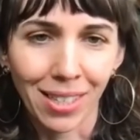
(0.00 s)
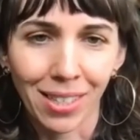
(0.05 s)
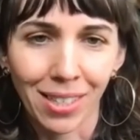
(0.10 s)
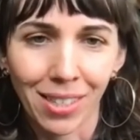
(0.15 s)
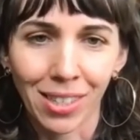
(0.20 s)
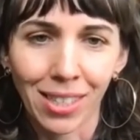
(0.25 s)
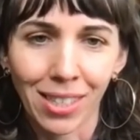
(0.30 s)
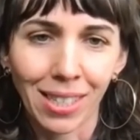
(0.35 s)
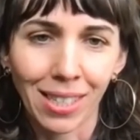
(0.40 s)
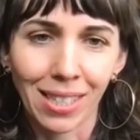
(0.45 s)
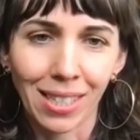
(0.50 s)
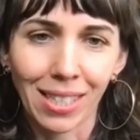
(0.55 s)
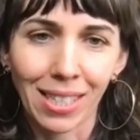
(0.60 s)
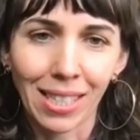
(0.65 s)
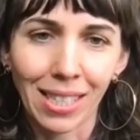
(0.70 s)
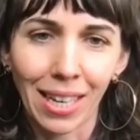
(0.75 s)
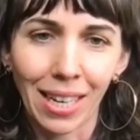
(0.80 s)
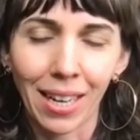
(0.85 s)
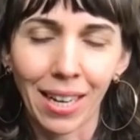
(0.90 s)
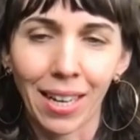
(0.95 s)
is just
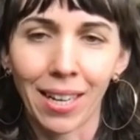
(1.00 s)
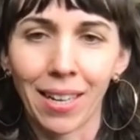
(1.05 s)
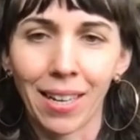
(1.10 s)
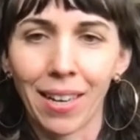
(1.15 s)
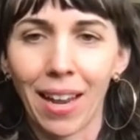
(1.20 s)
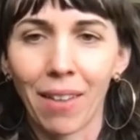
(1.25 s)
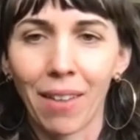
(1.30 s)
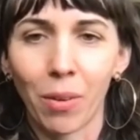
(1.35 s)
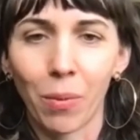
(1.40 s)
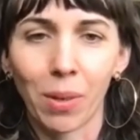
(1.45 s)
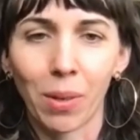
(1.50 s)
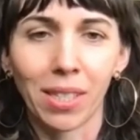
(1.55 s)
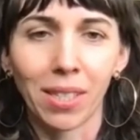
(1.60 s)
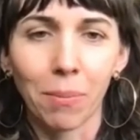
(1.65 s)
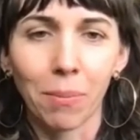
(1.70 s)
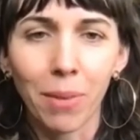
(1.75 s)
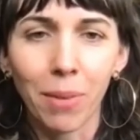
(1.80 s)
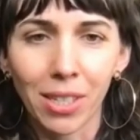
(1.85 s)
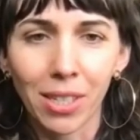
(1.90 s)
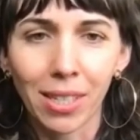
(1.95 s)
seeing everyone's
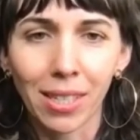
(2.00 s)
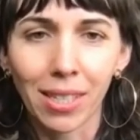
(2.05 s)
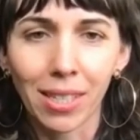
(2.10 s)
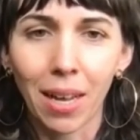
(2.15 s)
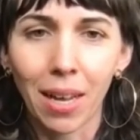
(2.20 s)
submissions